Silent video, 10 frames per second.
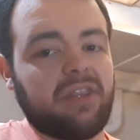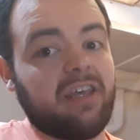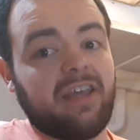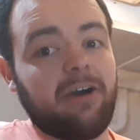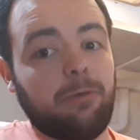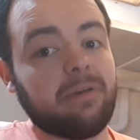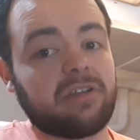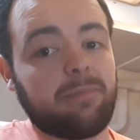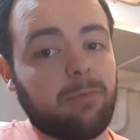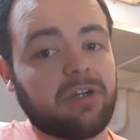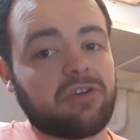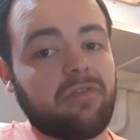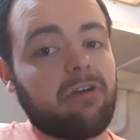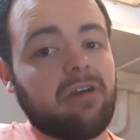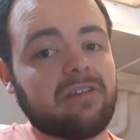But then that opens up a bunch
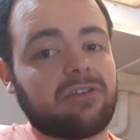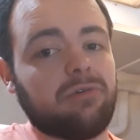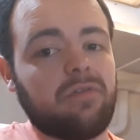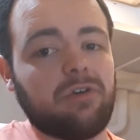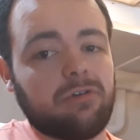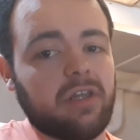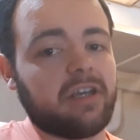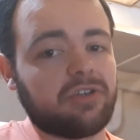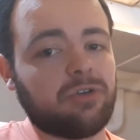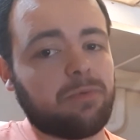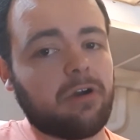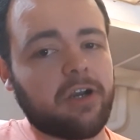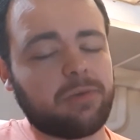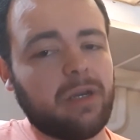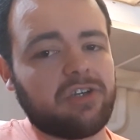of variants. So if you're like a super
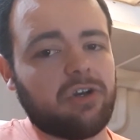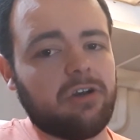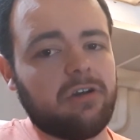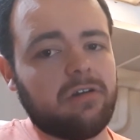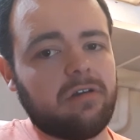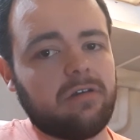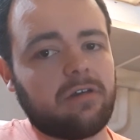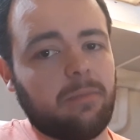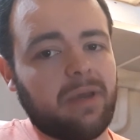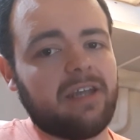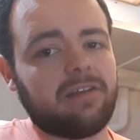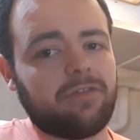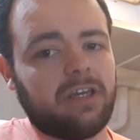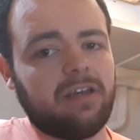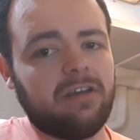arch bencher
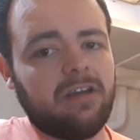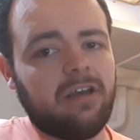competitively,